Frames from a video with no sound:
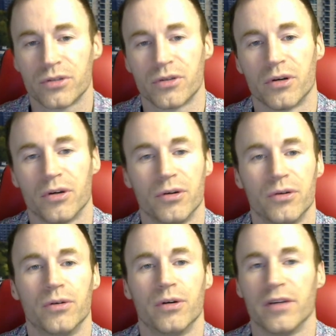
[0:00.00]

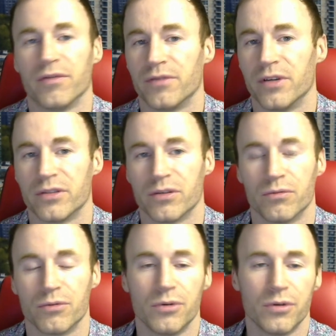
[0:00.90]
So if there's a
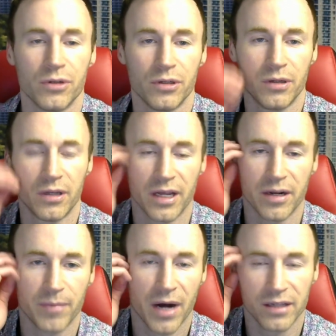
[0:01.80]
rule and
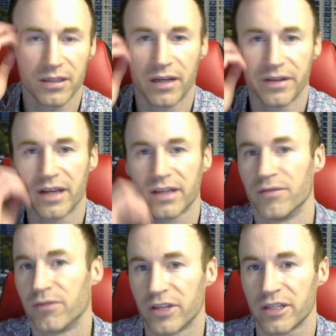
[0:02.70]
a bylaw that
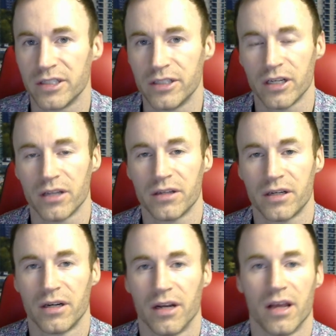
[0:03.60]
conflict each
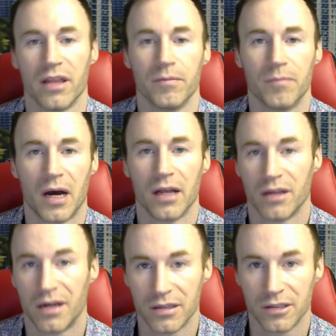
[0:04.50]
other, the
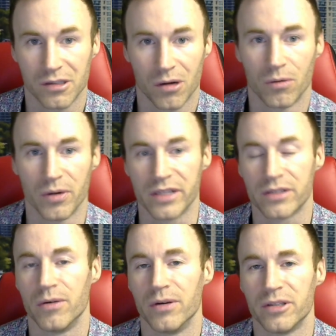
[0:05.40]
bylaw is always
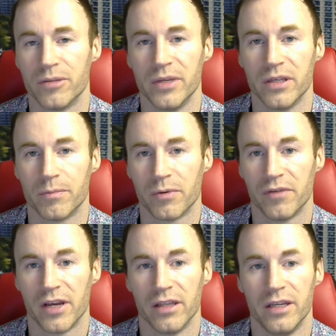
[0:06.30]
going to be the
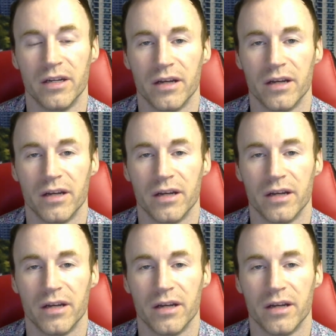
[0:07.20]
prevailing